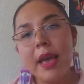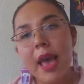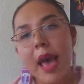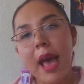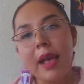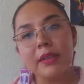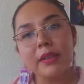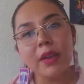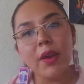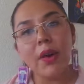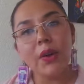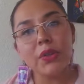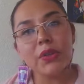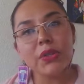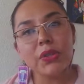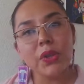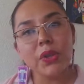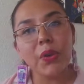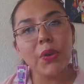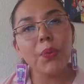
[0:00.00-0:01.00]
has
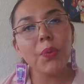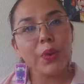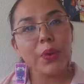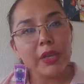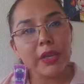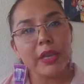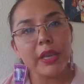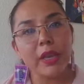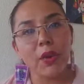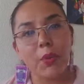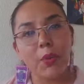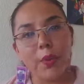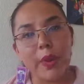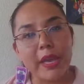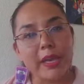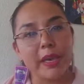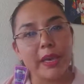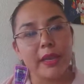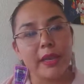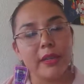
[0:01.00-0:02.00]
also really
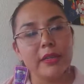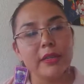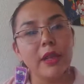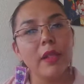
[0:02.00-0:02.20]
awakened